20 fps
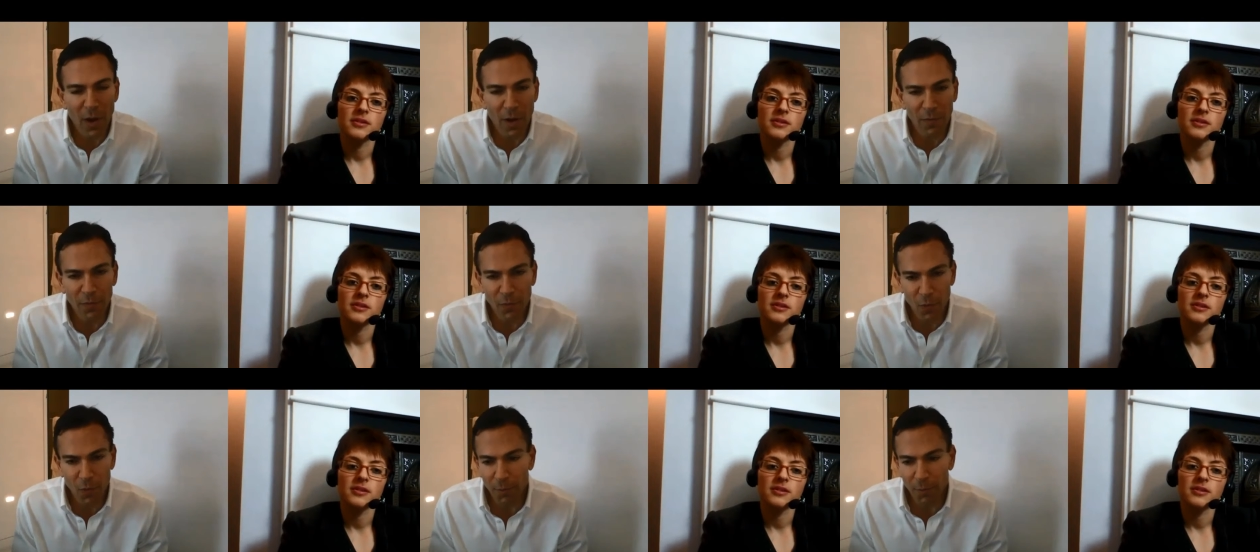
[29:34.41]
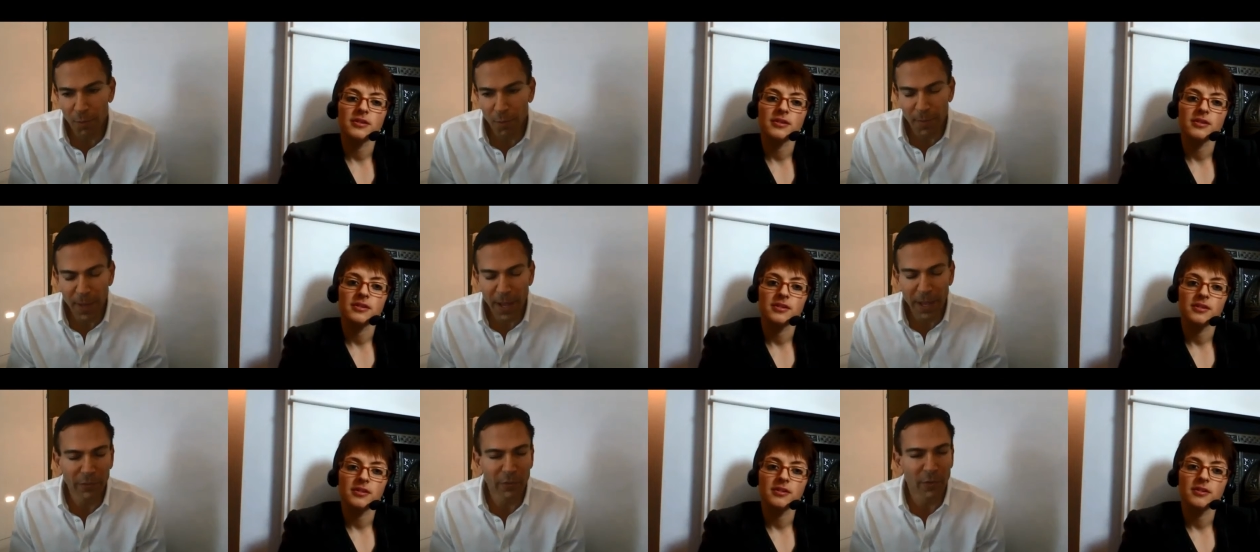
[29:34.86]
Speaker 1: a, formal
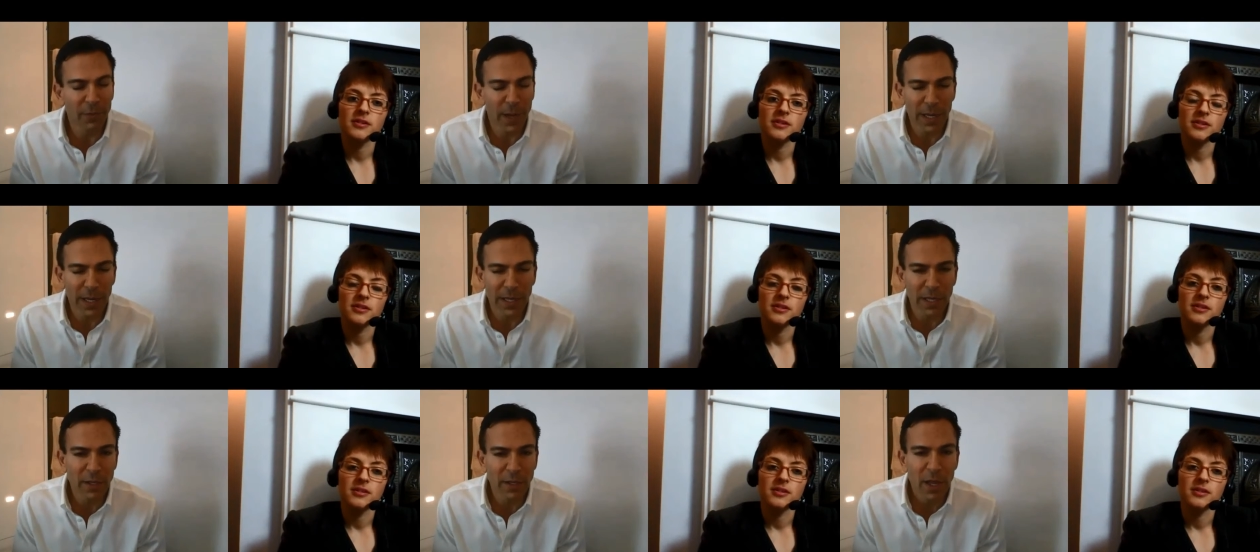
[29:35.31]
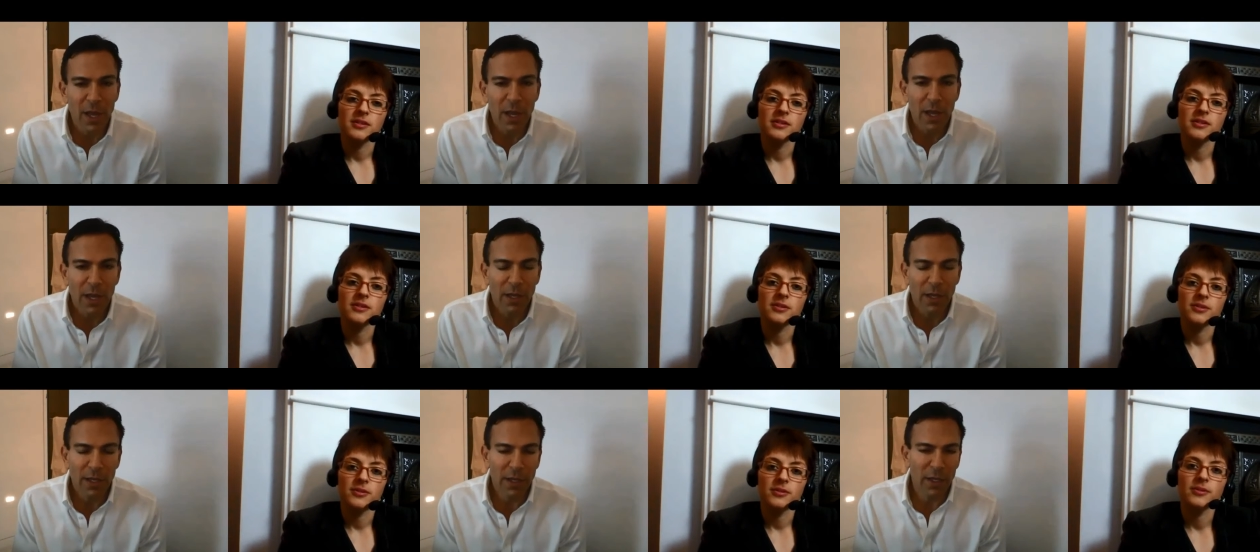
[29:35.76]
mastermind and
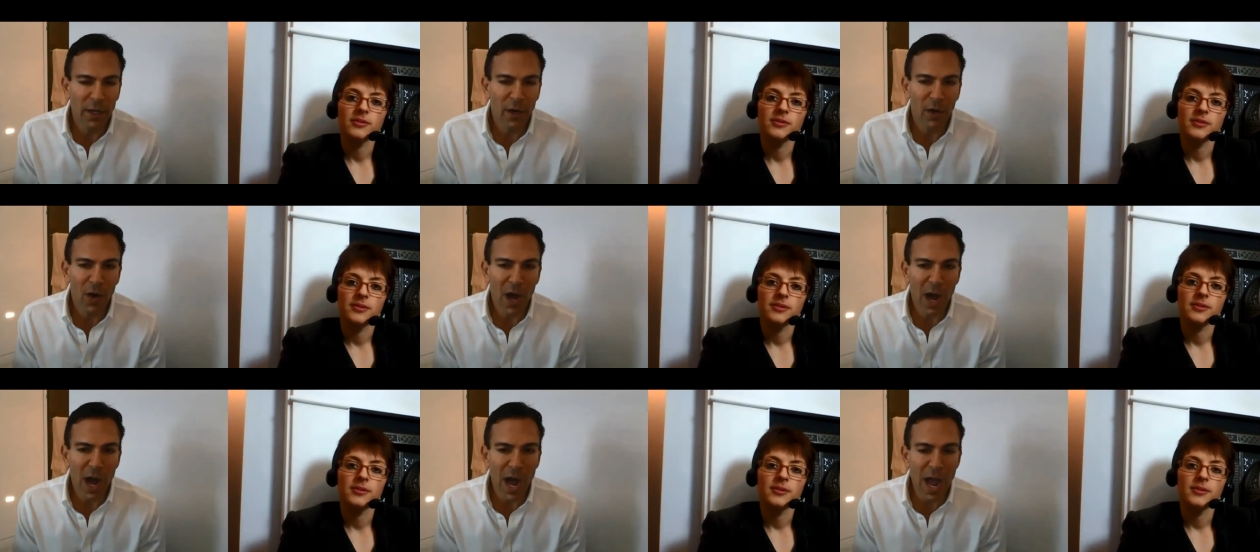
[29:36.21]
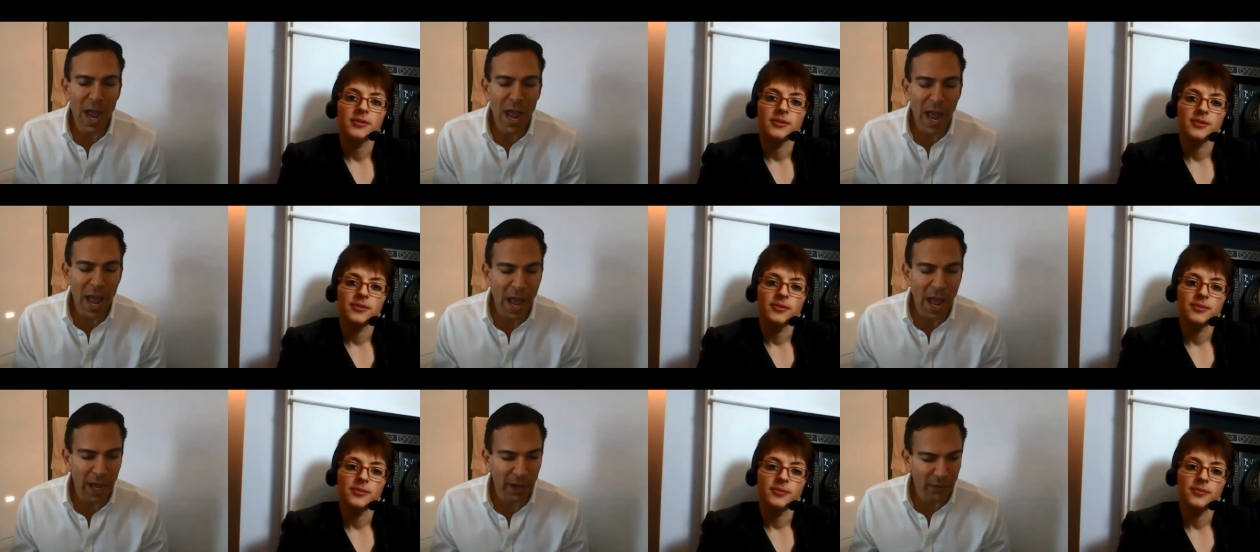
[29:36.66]
you know
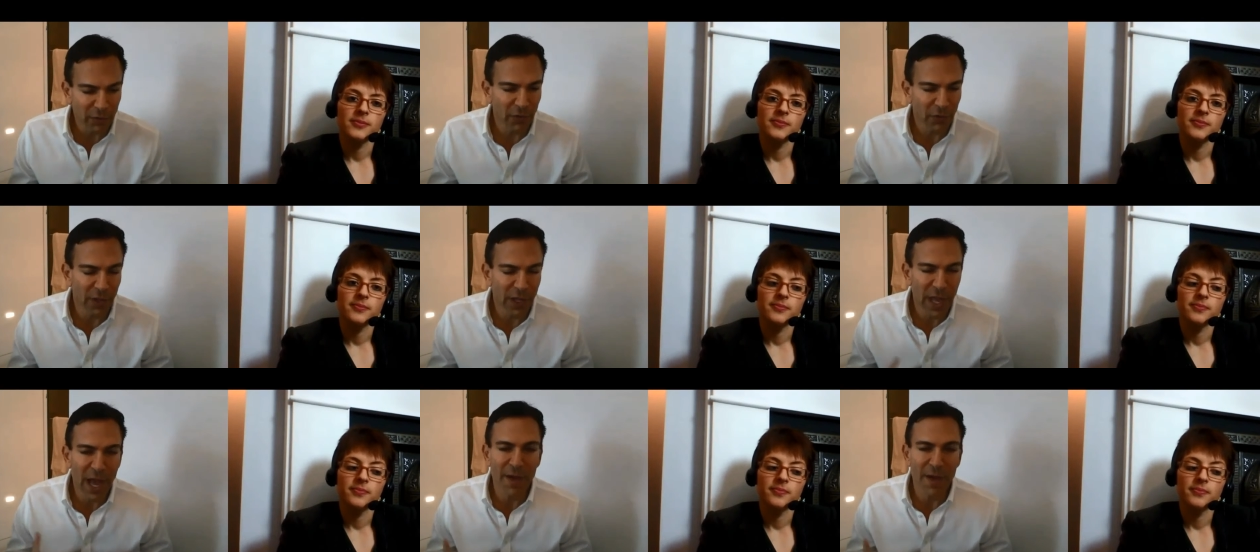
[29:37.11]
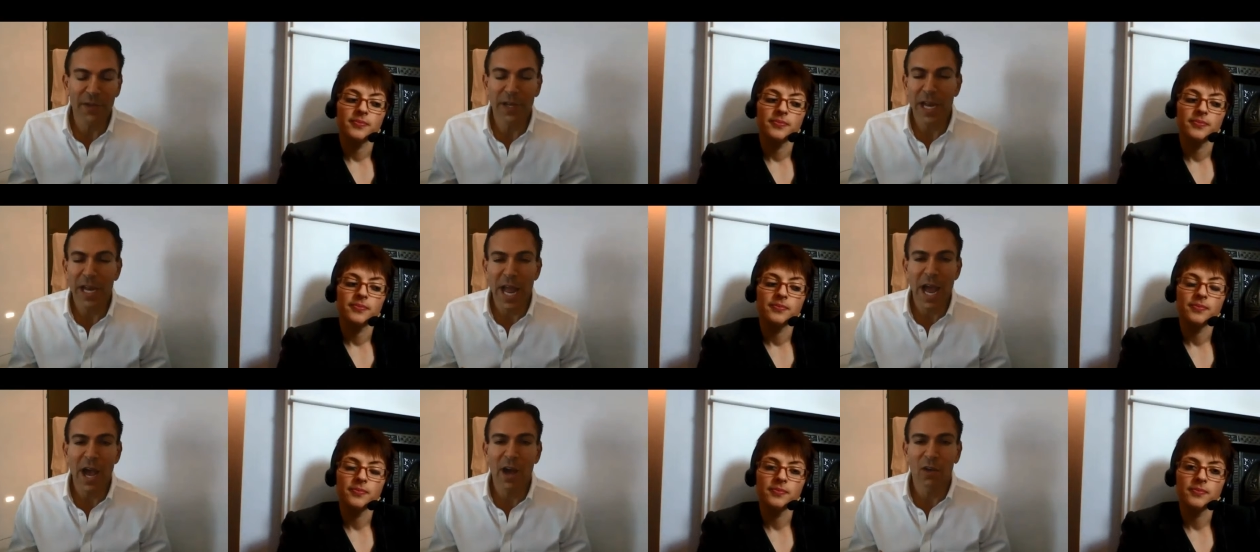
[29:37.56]
i actually have
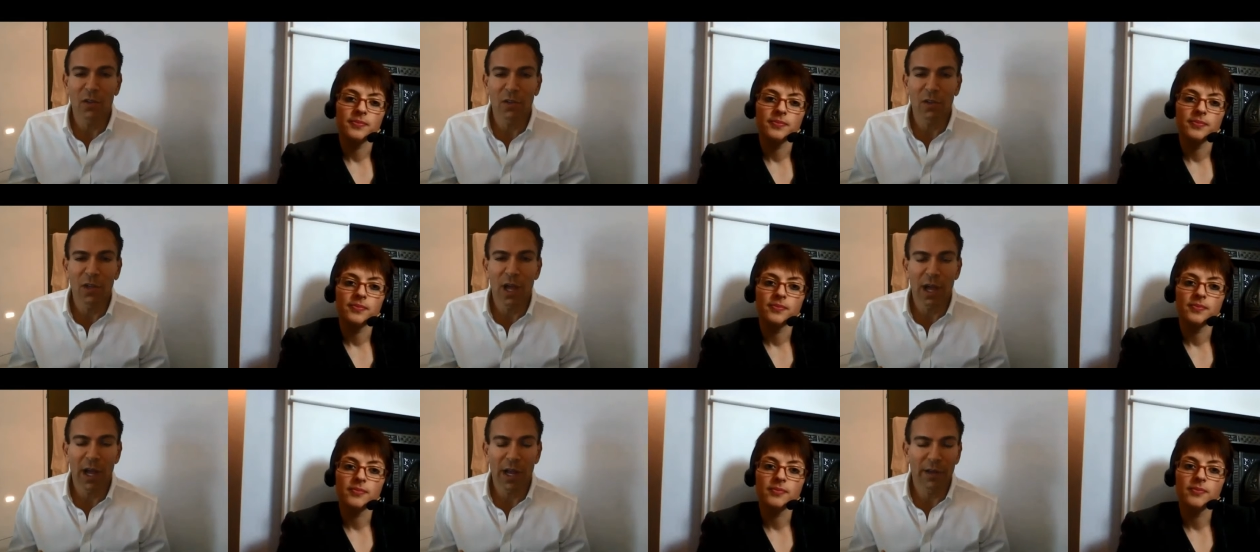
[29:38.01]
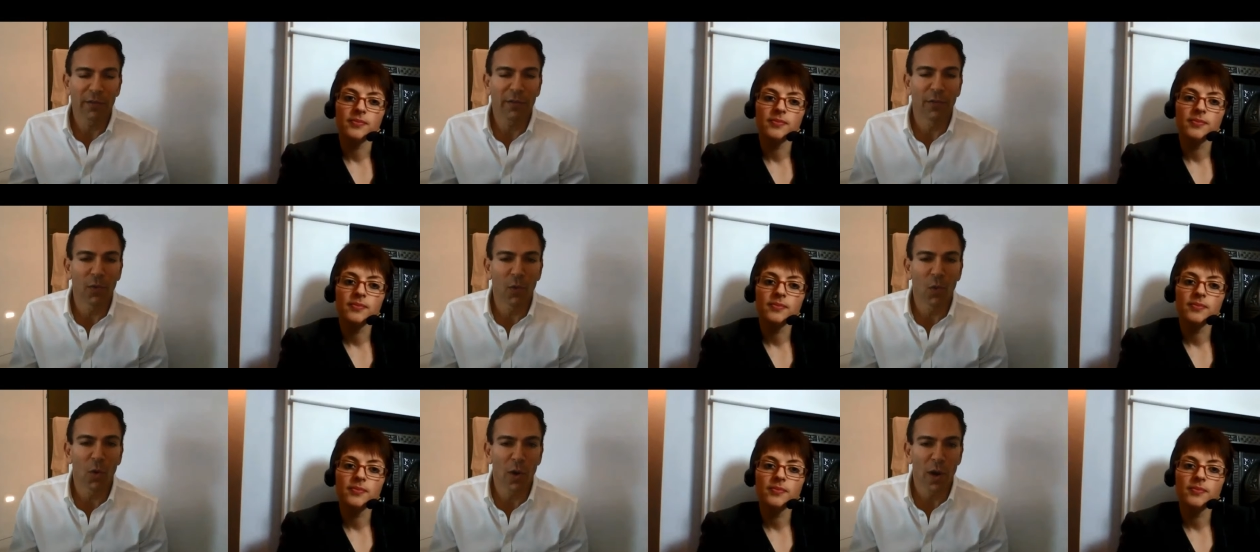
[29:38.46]
an outline
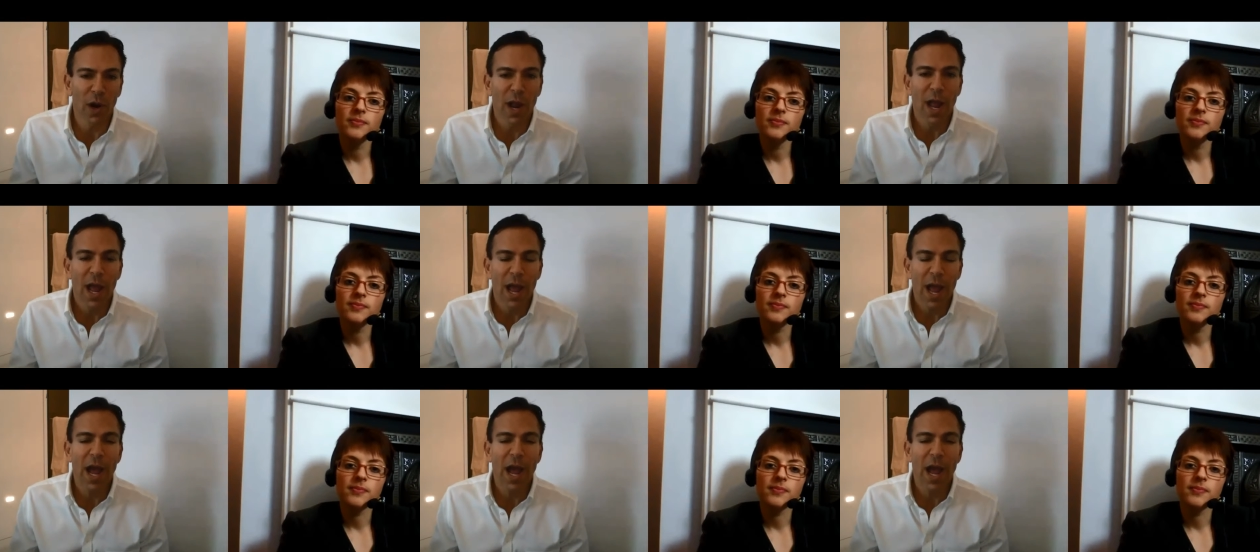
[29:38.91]
for